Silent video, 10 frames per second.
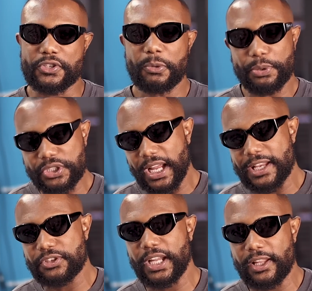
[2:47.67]
So put your
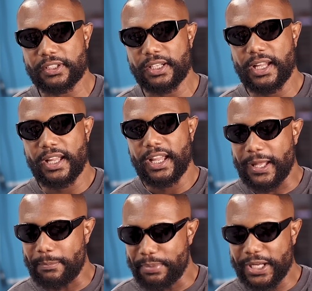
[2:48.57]
hands together
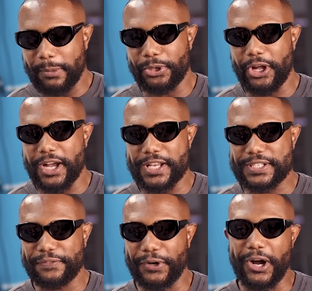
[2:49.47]
and big
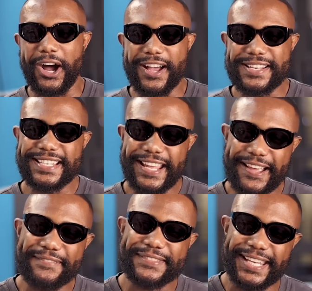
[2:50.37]
applause for Ozi
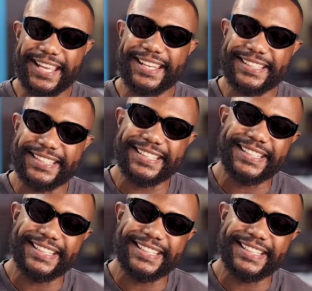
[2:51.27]
F. Teddy.